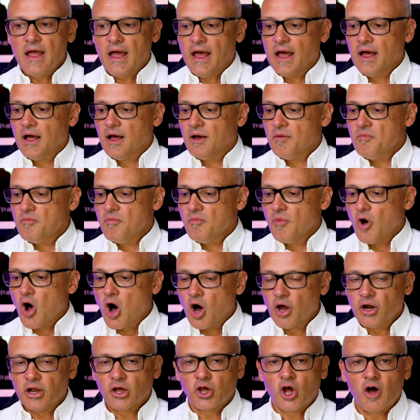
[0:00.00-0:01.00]
on
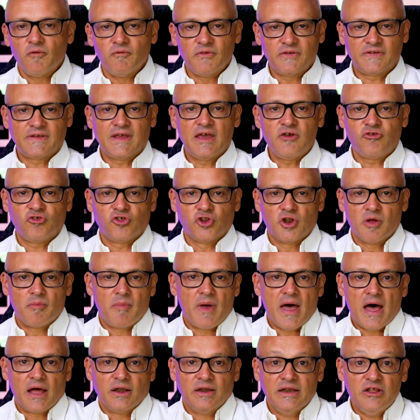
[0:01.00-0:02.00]
a conversation
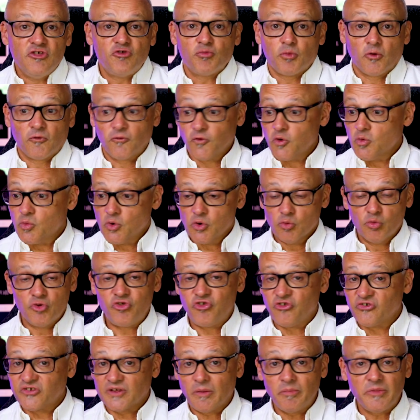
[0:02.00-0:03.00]
about niche perfumery,
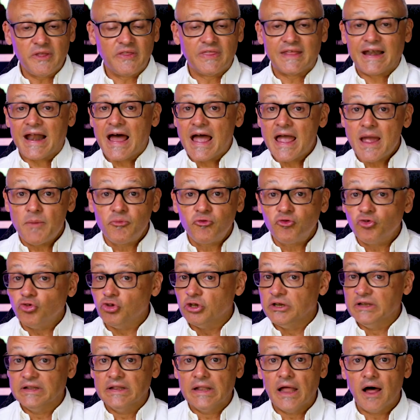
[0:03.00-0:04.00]
which is something that I
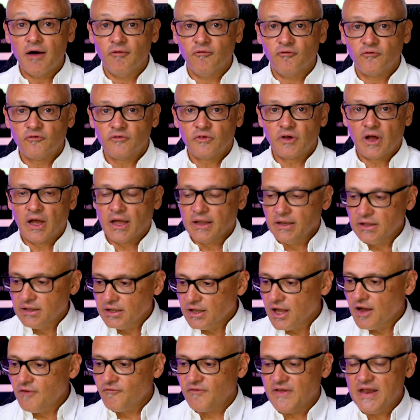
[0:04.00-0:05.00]
absolutely love. I
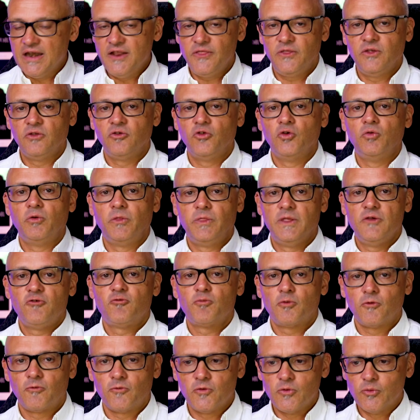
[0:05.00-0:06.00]
love anything to do with
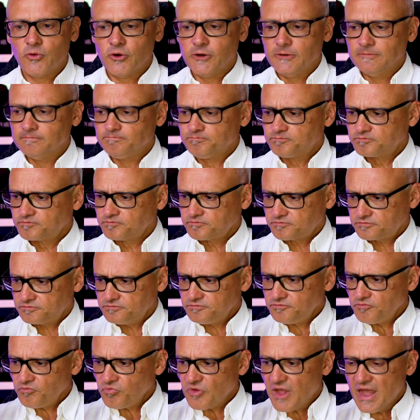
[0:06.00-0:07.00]
niche perfumery.
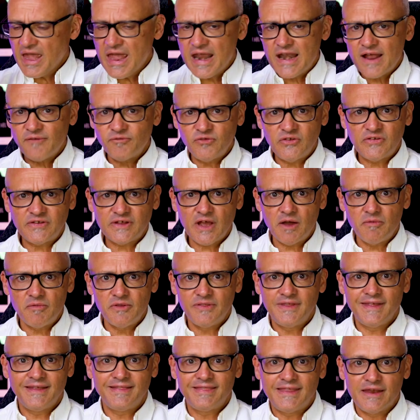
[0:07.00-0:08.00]
And I've
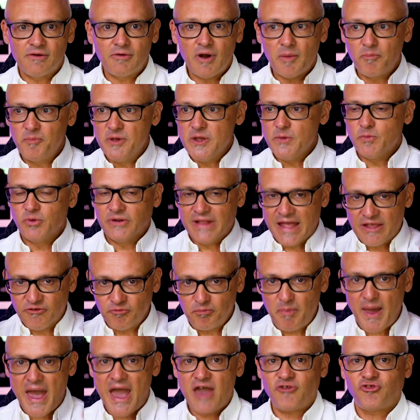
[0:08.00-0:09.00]
discovered that there are people as
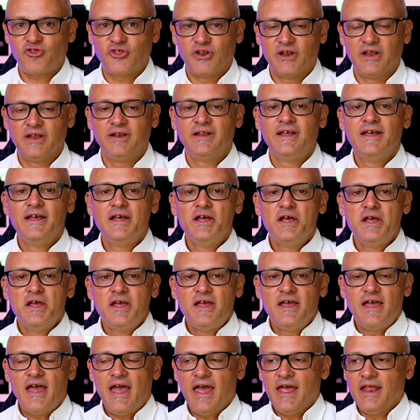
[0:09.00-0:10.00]
passionate
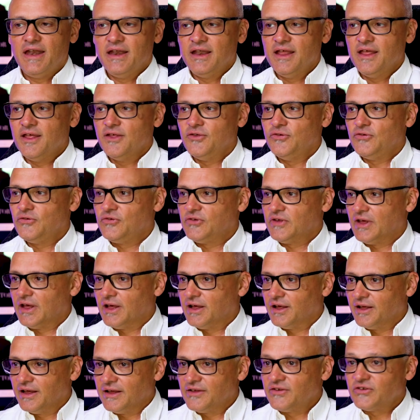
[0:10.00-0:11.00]
and as
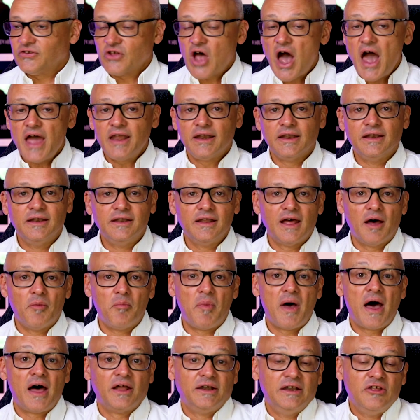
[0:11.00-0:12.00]
excited
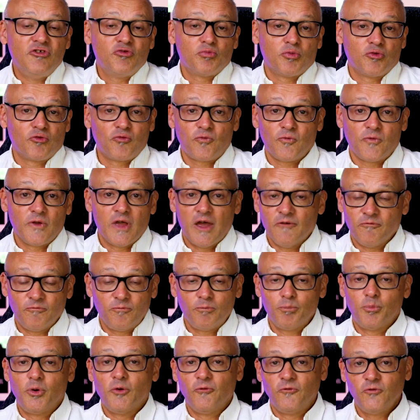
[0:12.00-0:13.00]
about niche
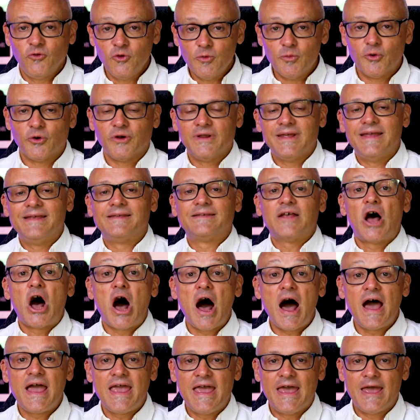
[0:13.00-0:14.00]
perfumery as
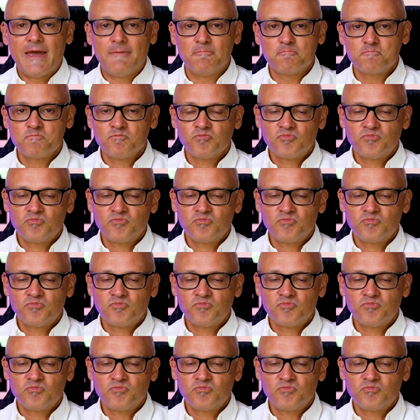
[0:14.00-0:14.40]
I am.